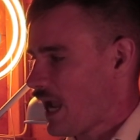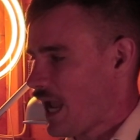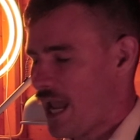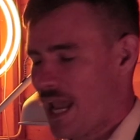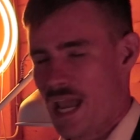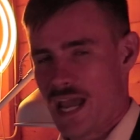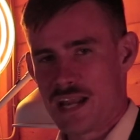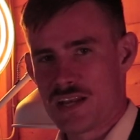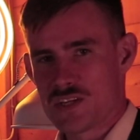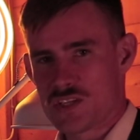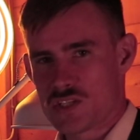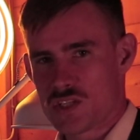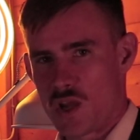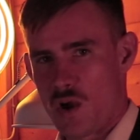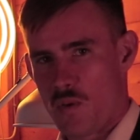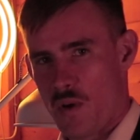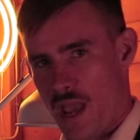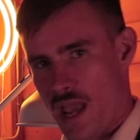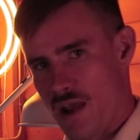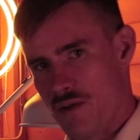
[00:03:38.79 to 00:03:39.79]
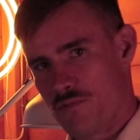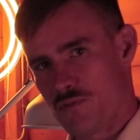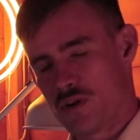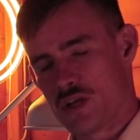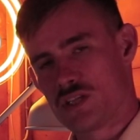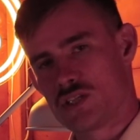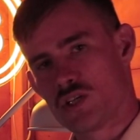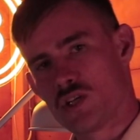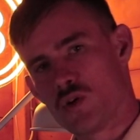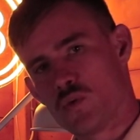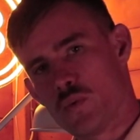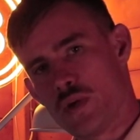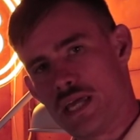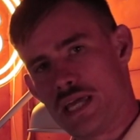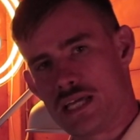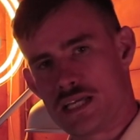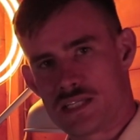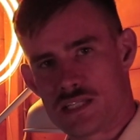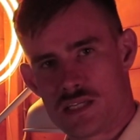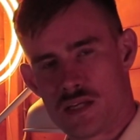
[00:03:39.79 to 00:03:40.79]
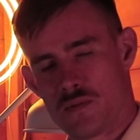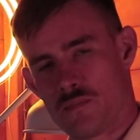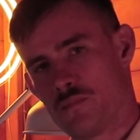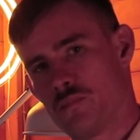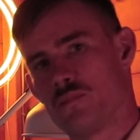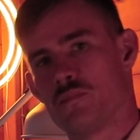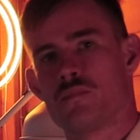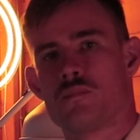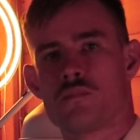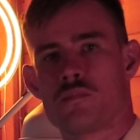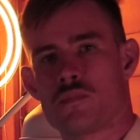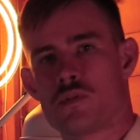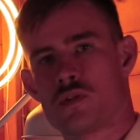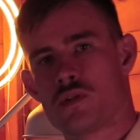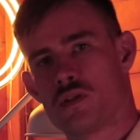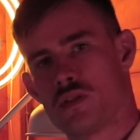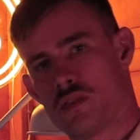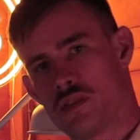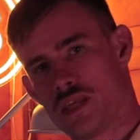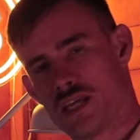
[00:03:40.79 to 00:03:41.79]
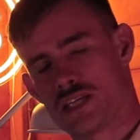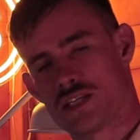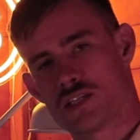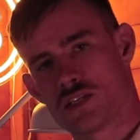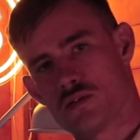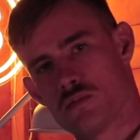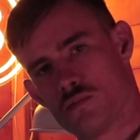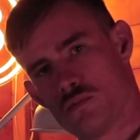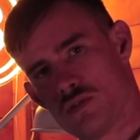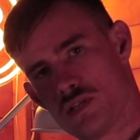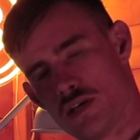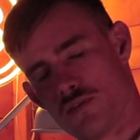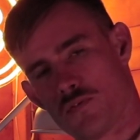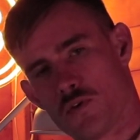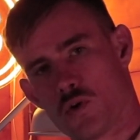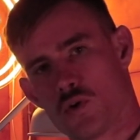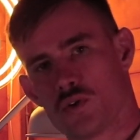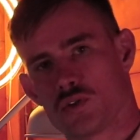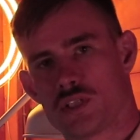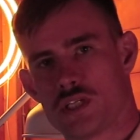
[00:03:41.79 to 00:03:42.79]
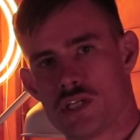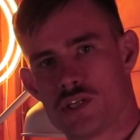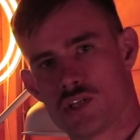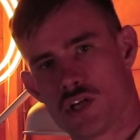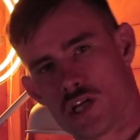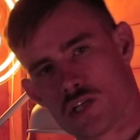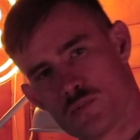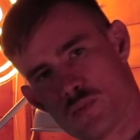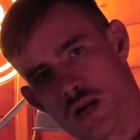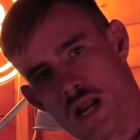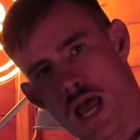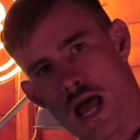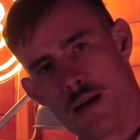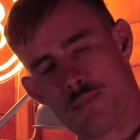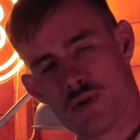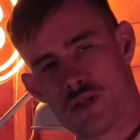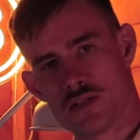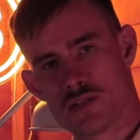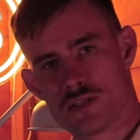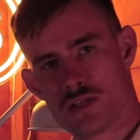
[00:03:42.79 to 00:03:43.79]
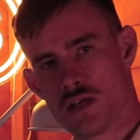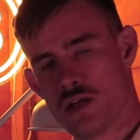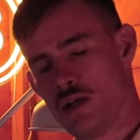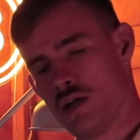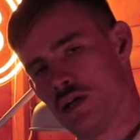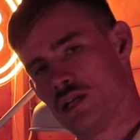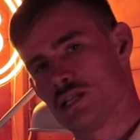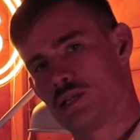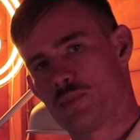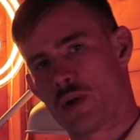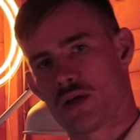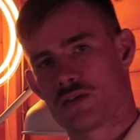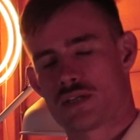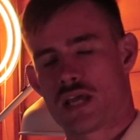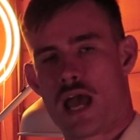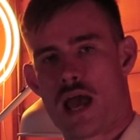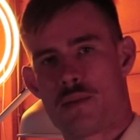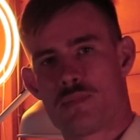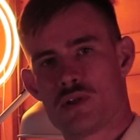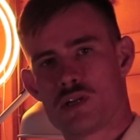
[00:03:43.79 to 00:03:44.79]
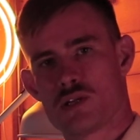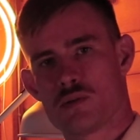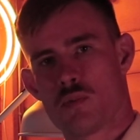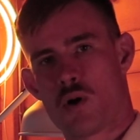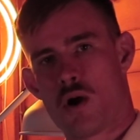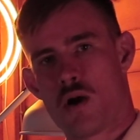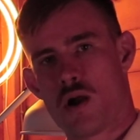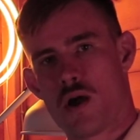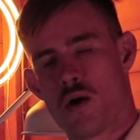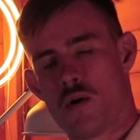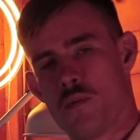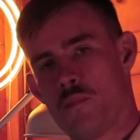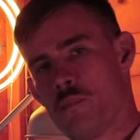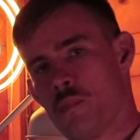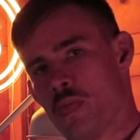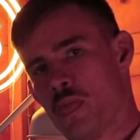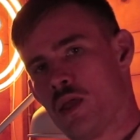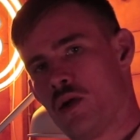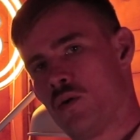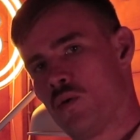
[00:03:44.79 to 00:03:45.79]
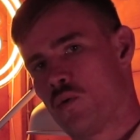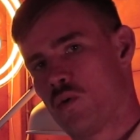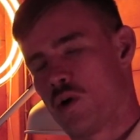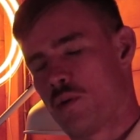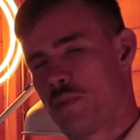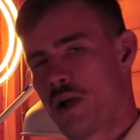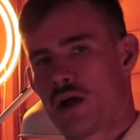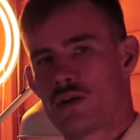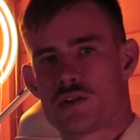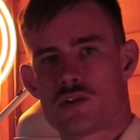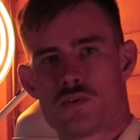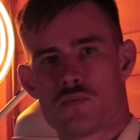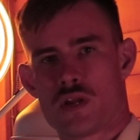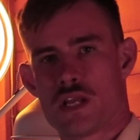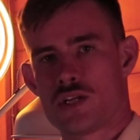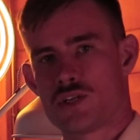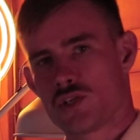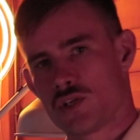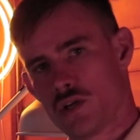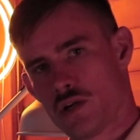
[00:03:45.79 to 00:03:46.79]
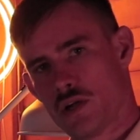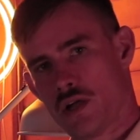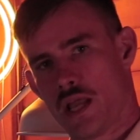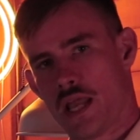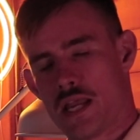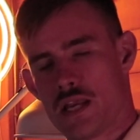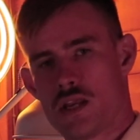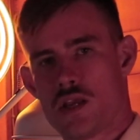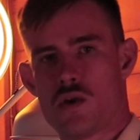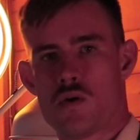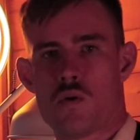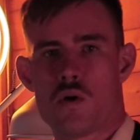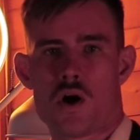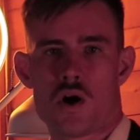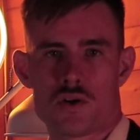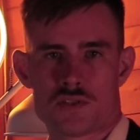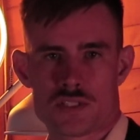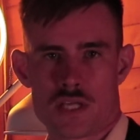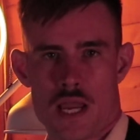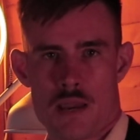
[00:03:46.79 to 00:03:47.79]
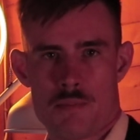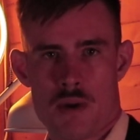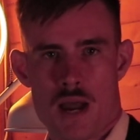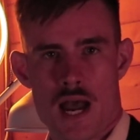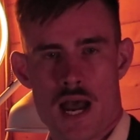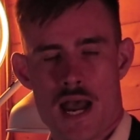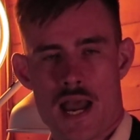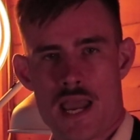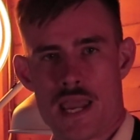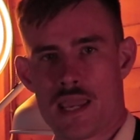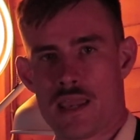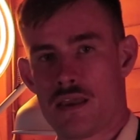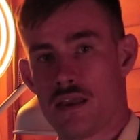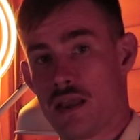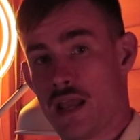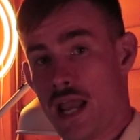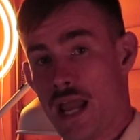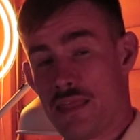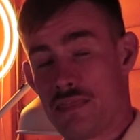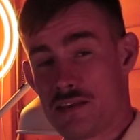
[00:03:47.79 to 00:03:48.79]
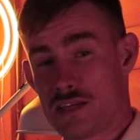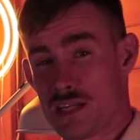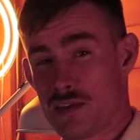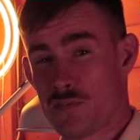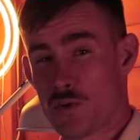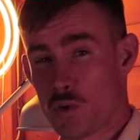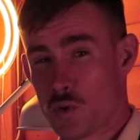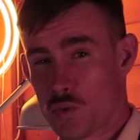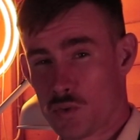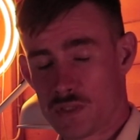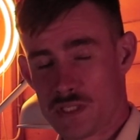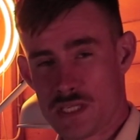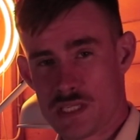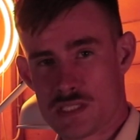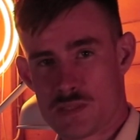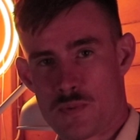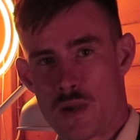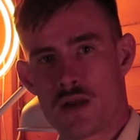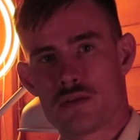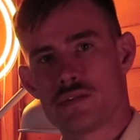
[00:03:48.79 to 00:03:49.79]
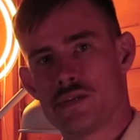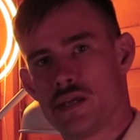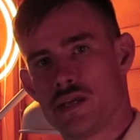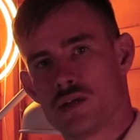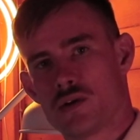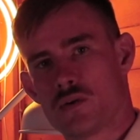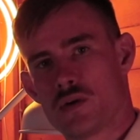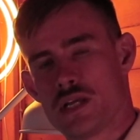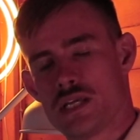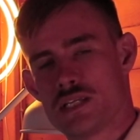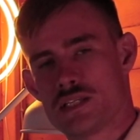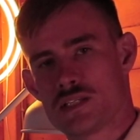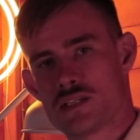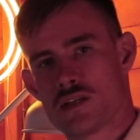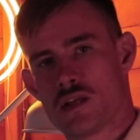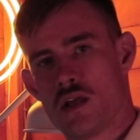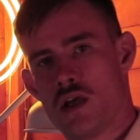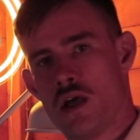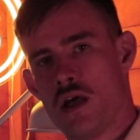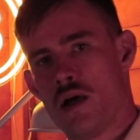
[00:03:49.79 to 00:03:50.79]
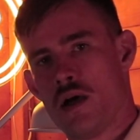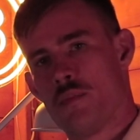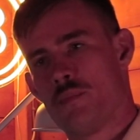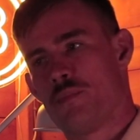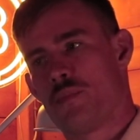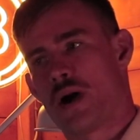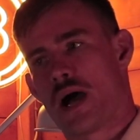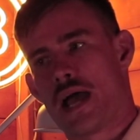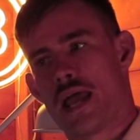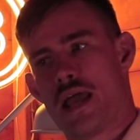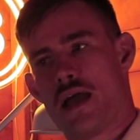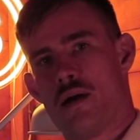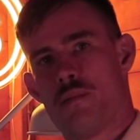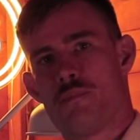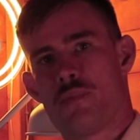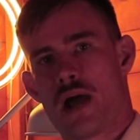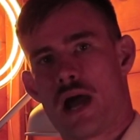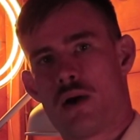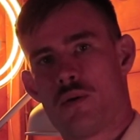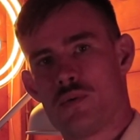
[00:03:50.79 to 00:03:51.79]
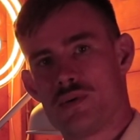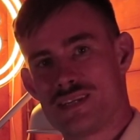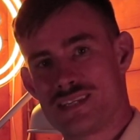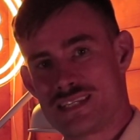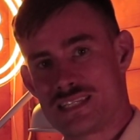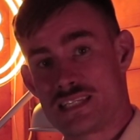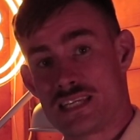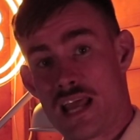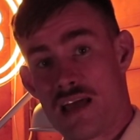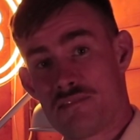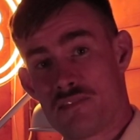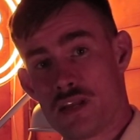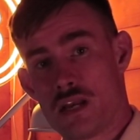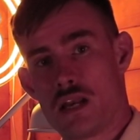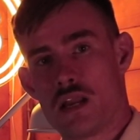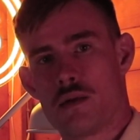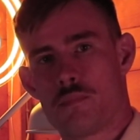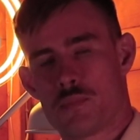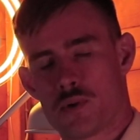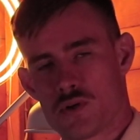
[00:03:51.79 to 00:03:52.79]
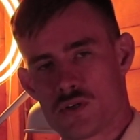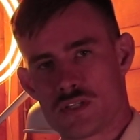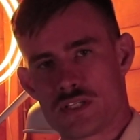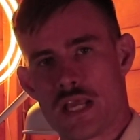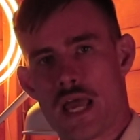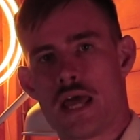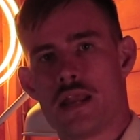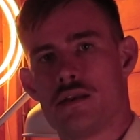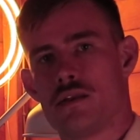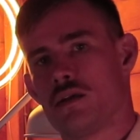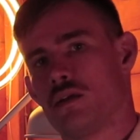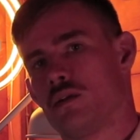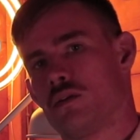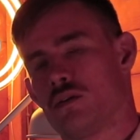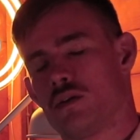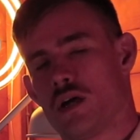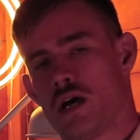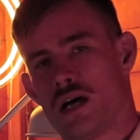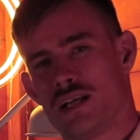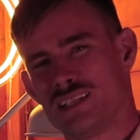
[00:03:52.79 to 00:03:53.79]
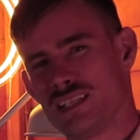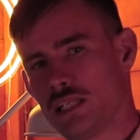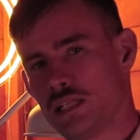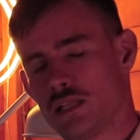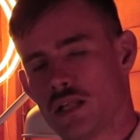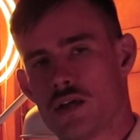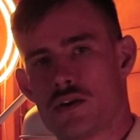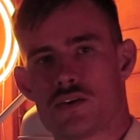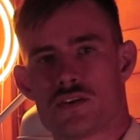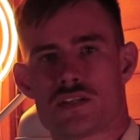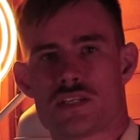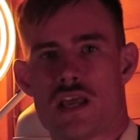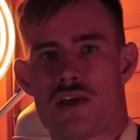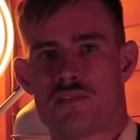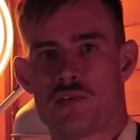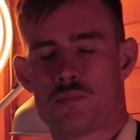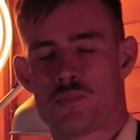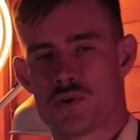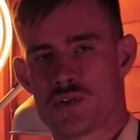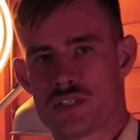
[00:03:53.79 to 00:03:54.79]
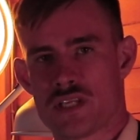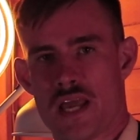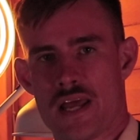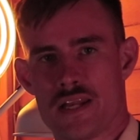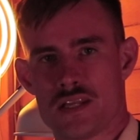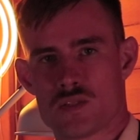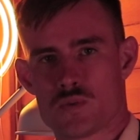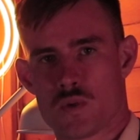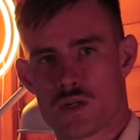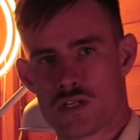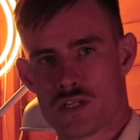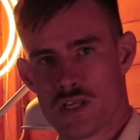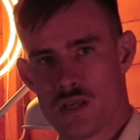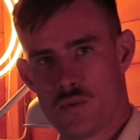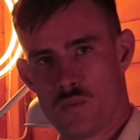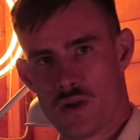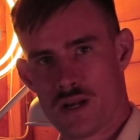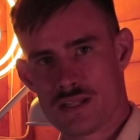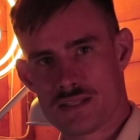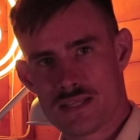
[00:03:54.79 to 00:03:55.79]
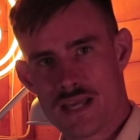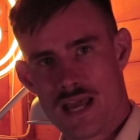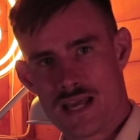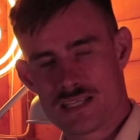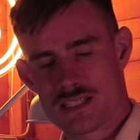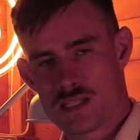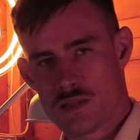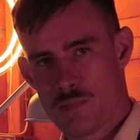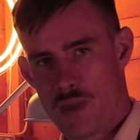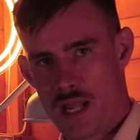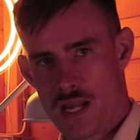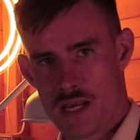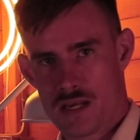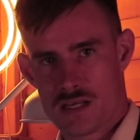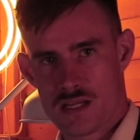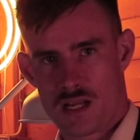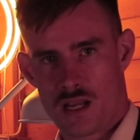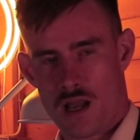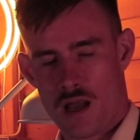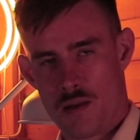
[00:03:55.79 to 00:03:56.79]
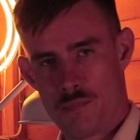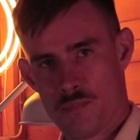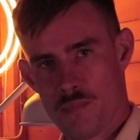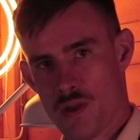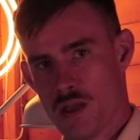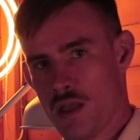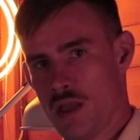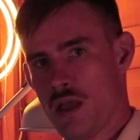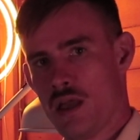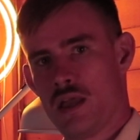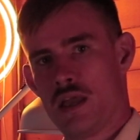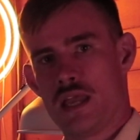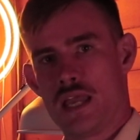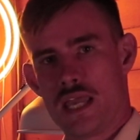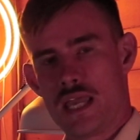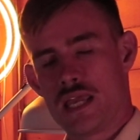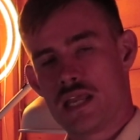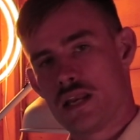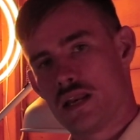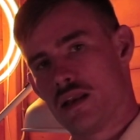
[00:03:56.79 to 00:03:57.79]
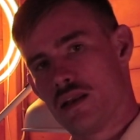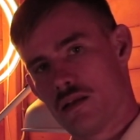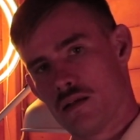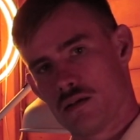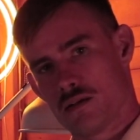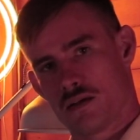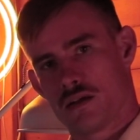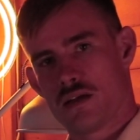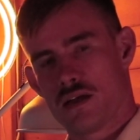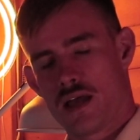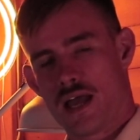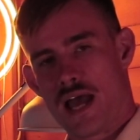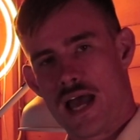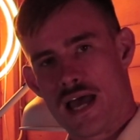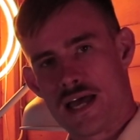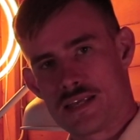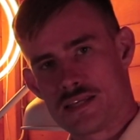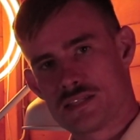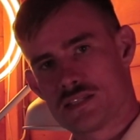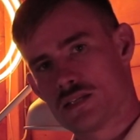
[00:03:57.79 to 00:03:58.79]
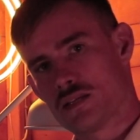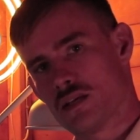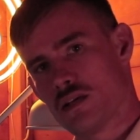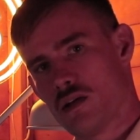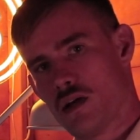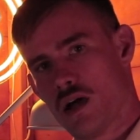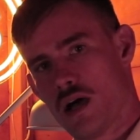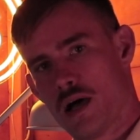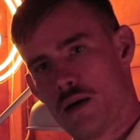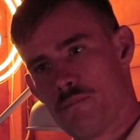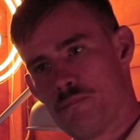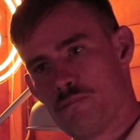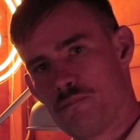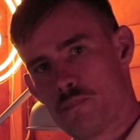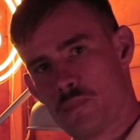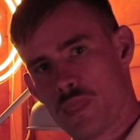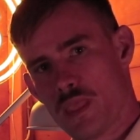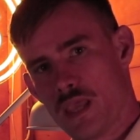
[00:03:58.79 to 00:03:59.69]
And so every 2 weeks, this difficulty adjustment happens. It's about to happen tomorrow. We're about to reach a new all-time high, and the difficulty is about to increase by about 7%. A little under 7% is what it's estimated to come in as an